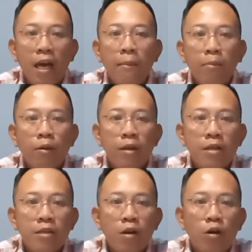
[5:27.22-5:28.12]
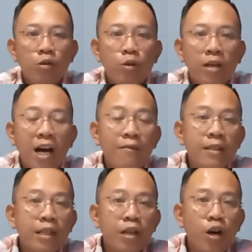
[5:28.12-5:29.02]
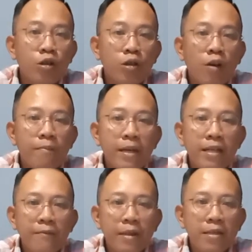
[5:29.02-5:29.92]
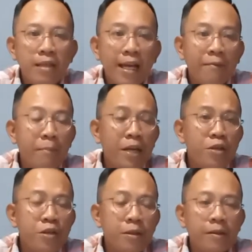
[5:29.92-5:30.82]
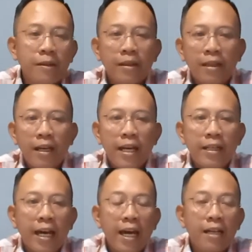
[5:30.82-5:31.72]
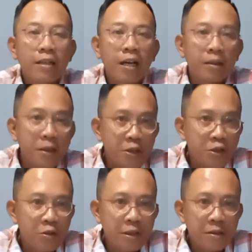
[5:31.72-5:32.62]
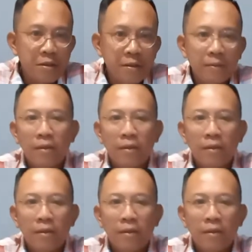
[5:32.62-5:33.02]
Employers also cover the cost of benefits like pension and health insurance.